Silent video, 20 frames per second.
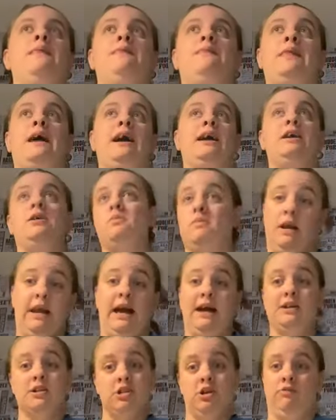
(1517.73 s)
that he will
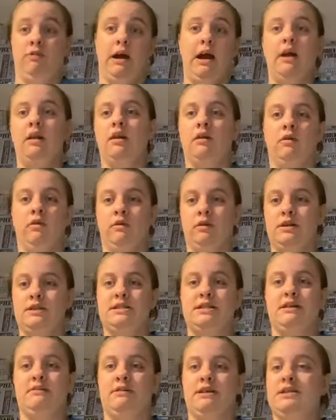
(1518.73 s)
actually write a longer
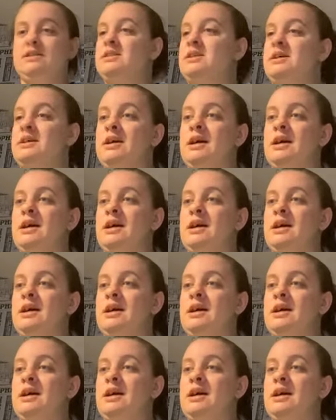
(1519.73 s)
series.